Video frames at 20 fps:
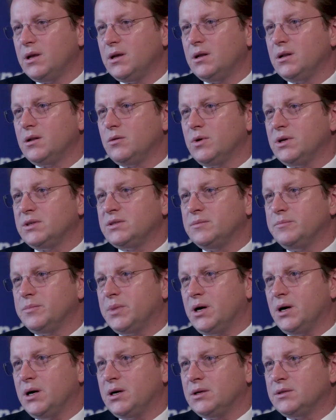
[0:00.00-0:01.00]
the Western
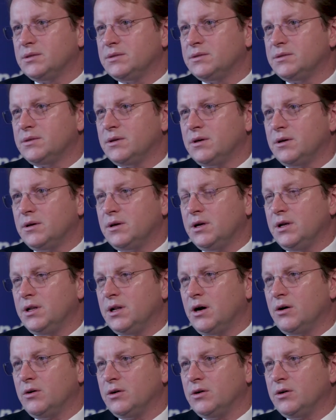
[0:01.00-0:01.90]
Balkans in our